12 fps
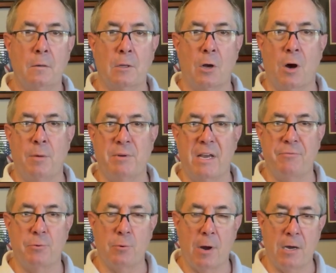Hello, I'm
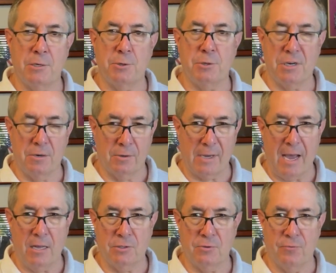David Roger, General
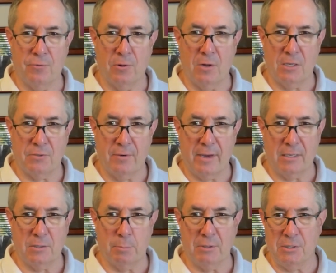Counsel for the Las
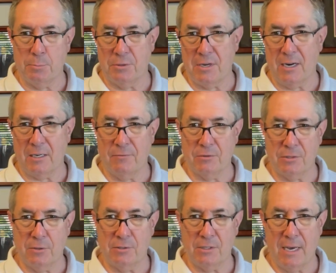Vegas Police Protective
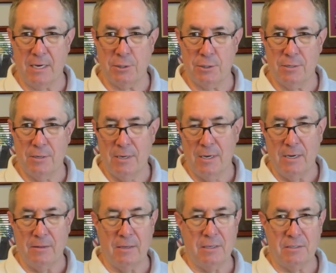Association.
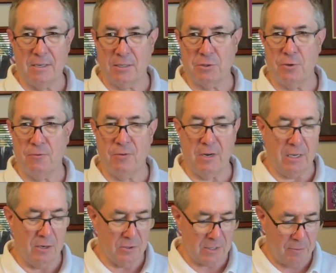In these next two
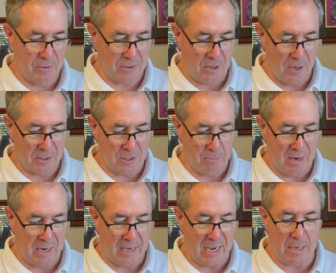videos, I want to talk to you
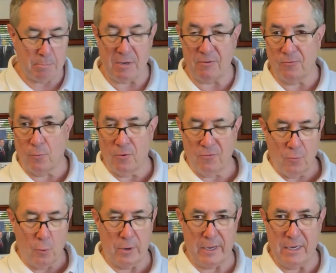about AB
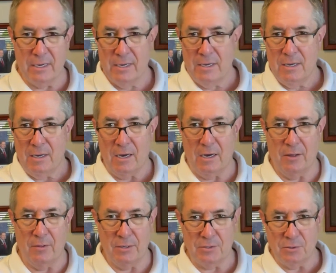440. Uh,
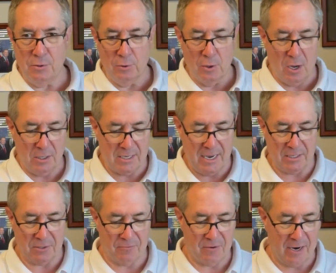this new law
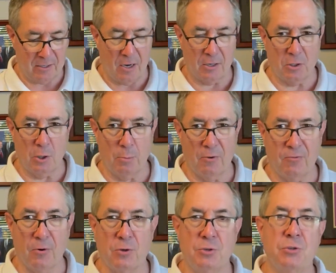takes effect October
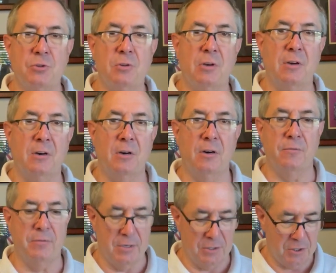1st uh,
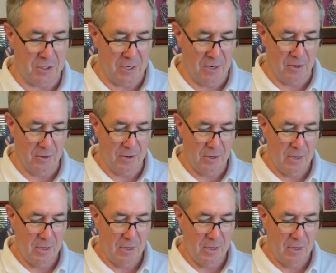of this year,